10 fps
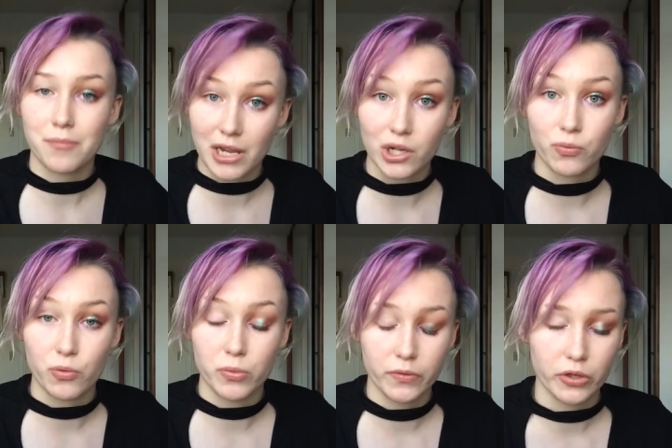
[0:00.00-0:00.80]
makeup
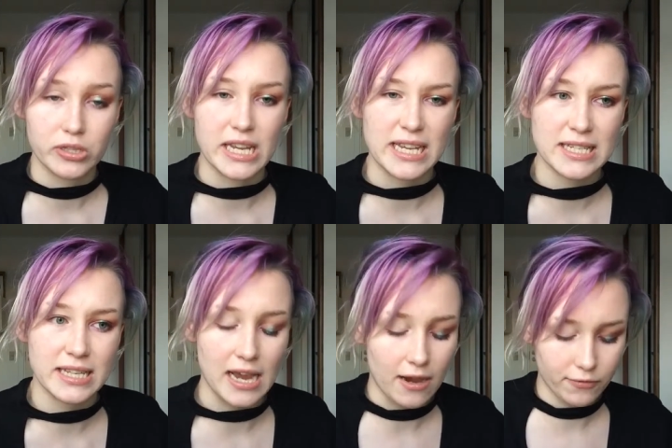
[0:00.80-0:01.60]
remover test
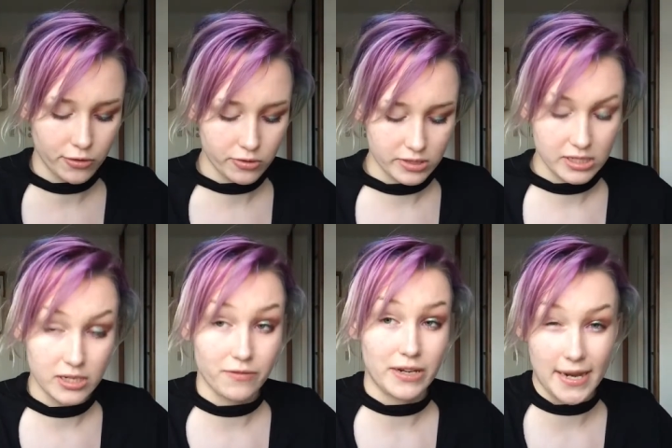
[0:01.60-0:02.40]
after to see
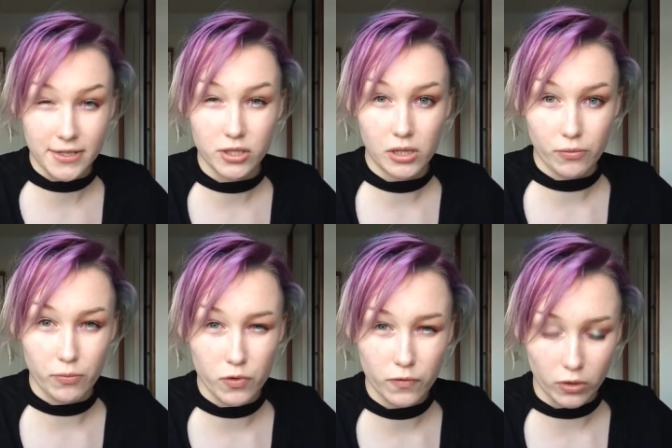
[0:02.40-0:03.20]
if it actually
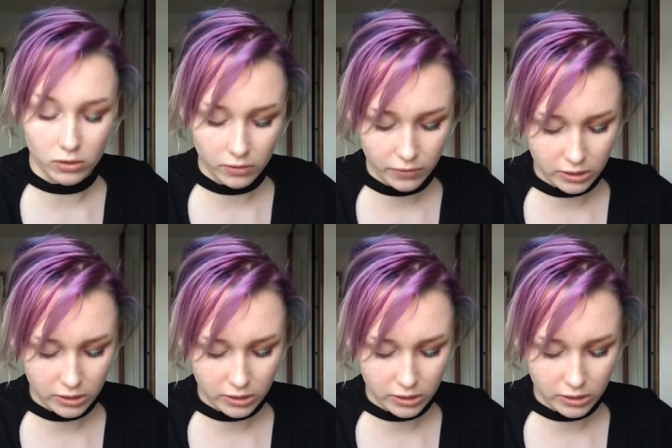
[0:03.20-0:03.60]
removed all of